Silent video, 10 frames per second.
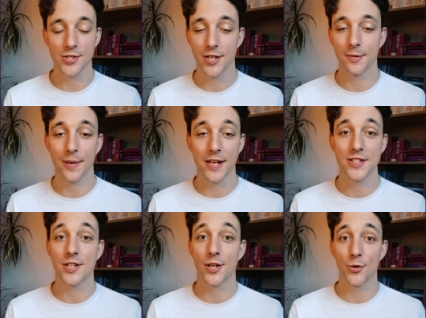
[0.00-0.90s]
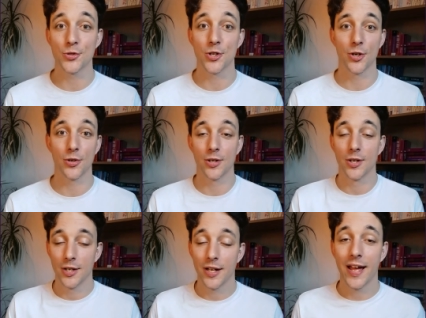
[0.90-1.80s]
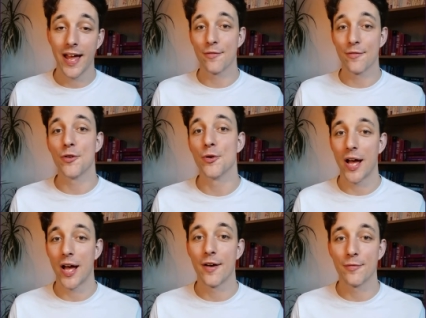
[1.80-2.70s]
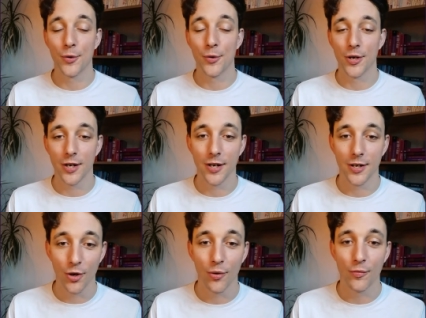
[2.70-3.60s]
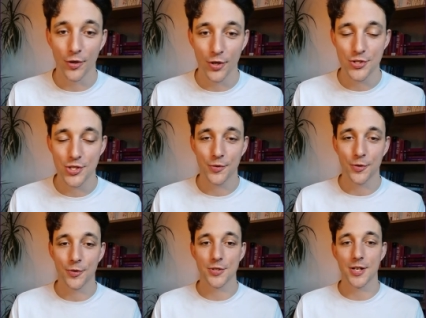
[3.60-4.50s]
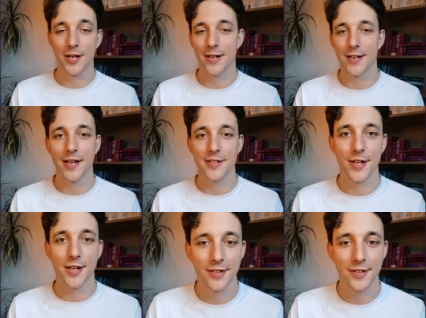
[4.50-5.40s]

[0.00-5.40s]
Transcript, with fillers: It makes it also have you have more uh, confidence, of course, like I said.